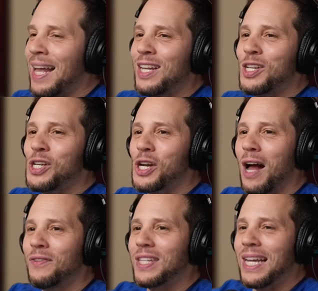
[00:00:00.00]
Candice
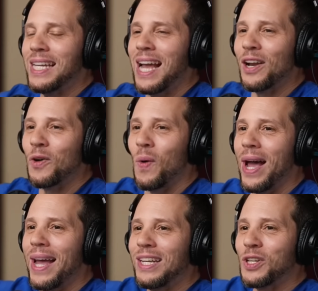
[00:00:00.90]
shoves Indy out of the
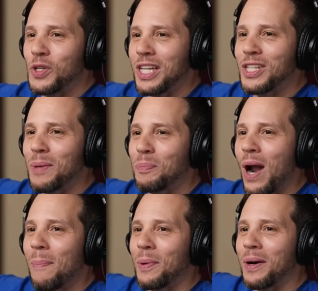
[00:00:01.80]
way, so she's the
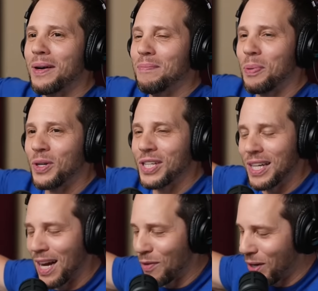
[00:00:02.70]
proper
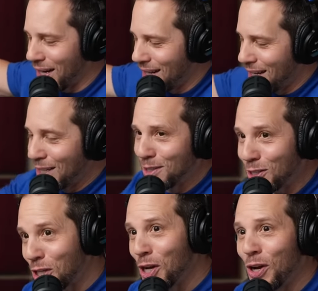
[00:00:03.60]
person covering.
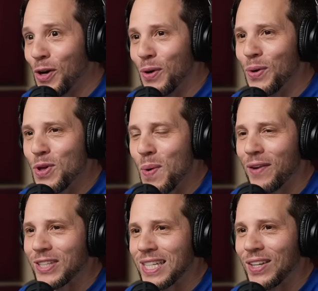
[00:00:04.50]
Two, the
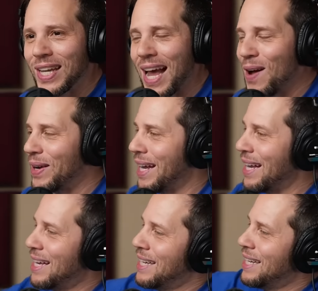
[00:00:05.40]
ref's still
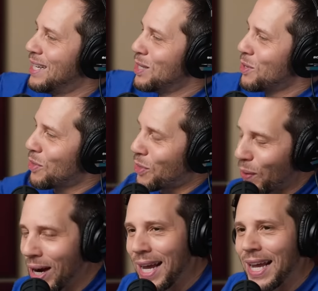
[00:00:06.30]
counting.
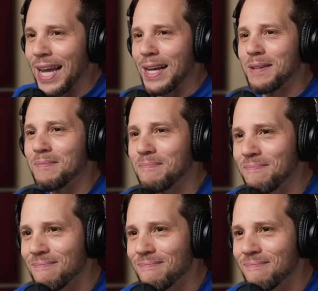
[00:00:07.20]
Three.